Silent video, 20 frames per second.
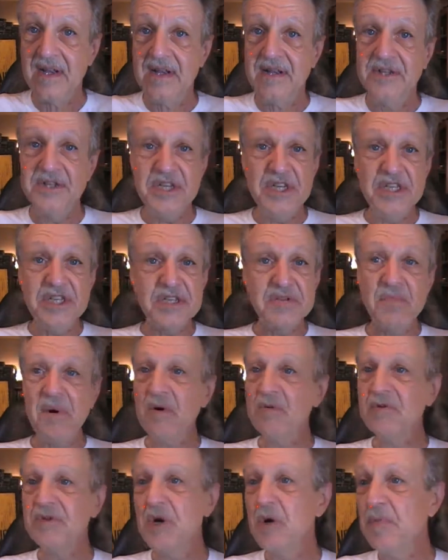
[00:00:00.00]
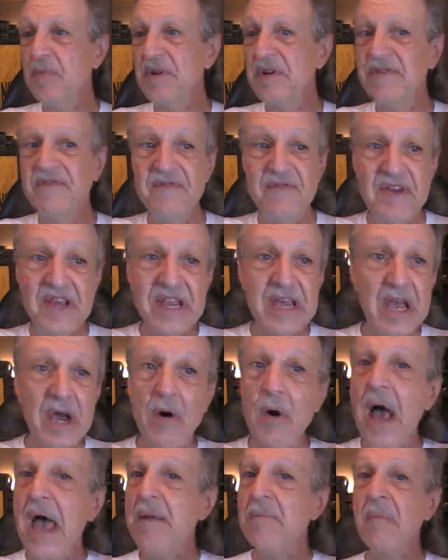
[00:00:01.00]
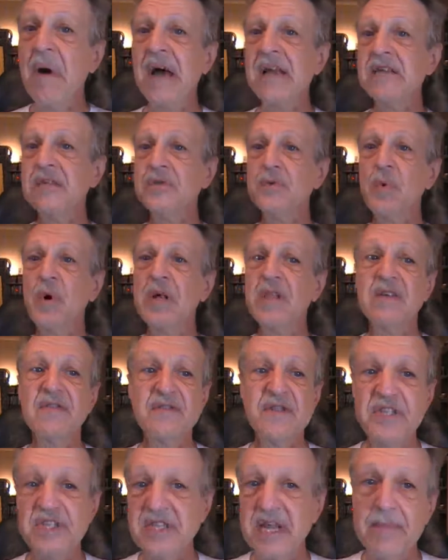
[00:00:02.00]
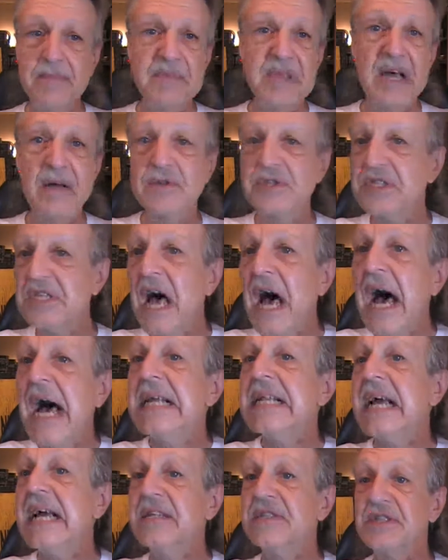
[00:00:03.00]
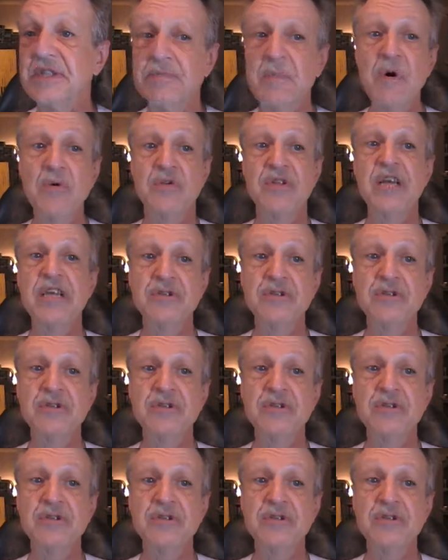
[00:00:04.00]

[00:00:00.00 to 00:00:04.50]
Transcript: She smoked dope in a video and might as well have stepped outside and smoked